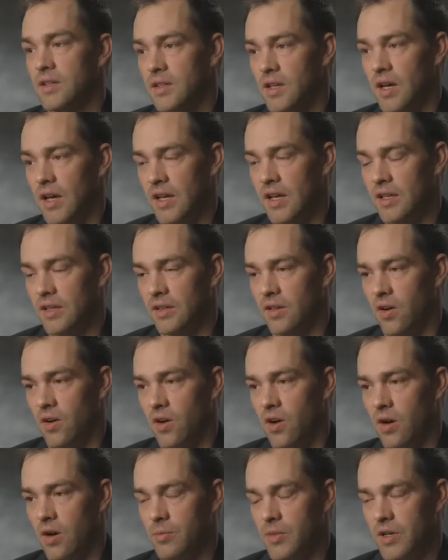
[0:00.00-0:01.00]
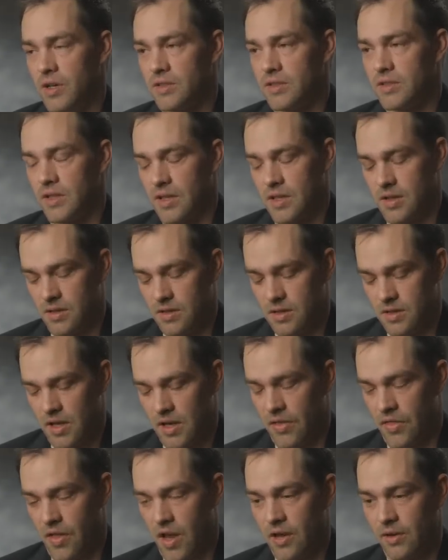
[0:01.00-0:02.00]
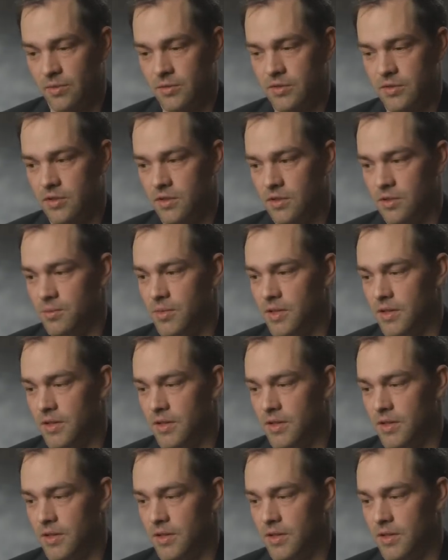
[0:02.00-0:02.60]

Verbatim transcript: got hit in the arm. And I was like, I thought I was good,